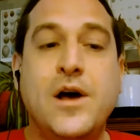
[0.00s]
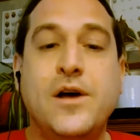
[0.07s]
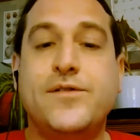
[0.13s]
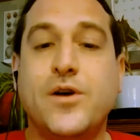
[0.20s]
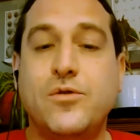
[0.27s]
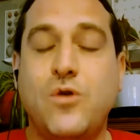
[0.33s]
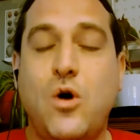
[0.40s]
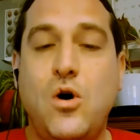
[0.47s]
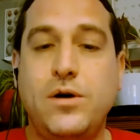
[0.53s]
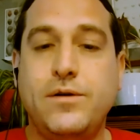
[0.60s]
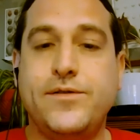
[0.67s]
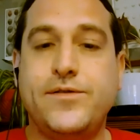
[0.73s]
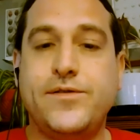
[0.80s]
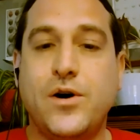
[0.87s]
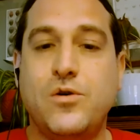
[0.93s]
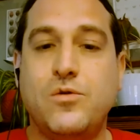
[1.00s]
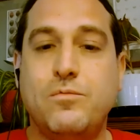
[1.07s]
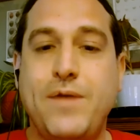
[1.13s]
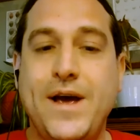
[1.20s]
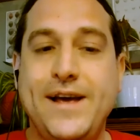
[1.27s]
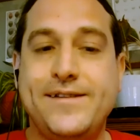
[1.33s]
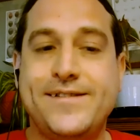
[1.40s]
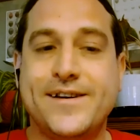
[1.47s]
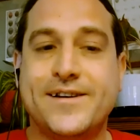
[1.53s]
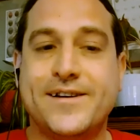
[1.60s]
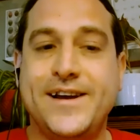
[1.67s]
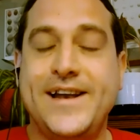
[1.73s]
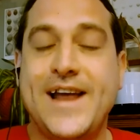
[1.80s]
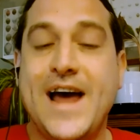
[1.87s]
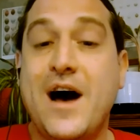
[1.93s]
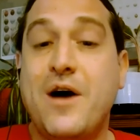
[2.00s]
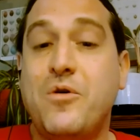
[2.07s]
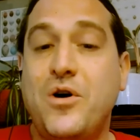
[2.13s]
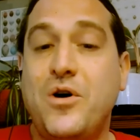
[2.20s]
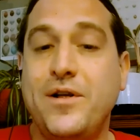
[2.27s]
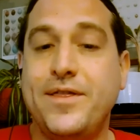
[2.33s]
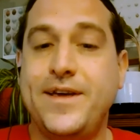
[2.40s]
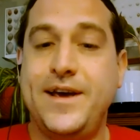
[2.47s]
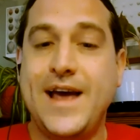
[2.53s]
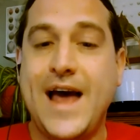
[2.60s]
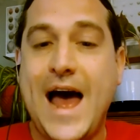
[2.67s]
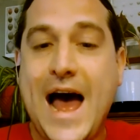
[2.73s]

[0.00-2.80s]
So basically now all the